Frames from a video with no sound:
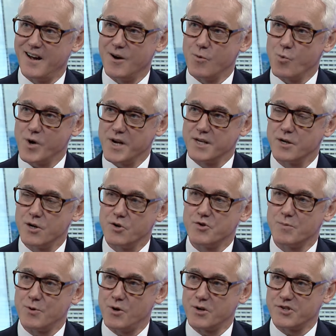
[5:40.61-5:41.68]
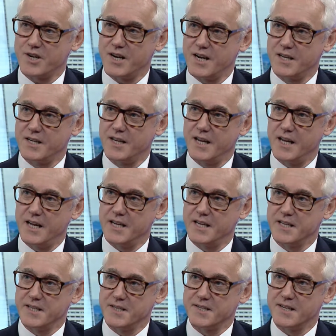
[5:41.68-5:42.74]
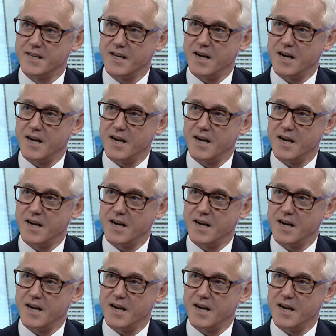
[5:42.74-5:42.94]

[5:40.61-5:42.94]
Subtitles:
We know the blockchain is